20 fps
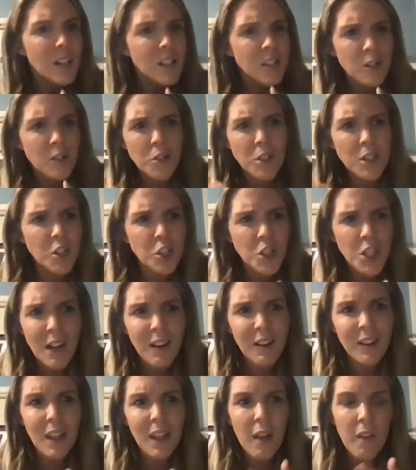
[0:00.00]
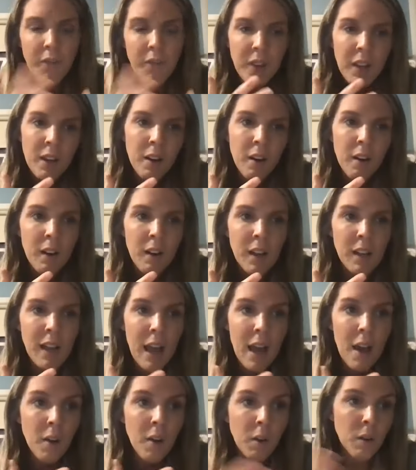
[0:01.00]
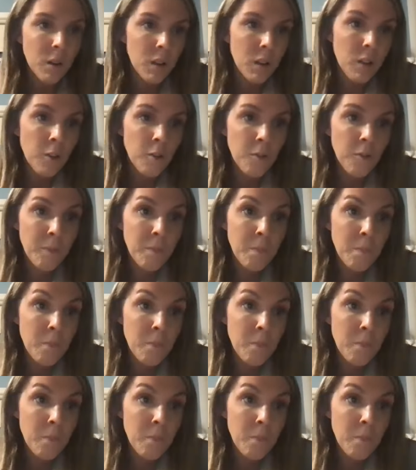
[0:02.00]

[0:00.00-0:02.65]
So just sharing that fear and how you've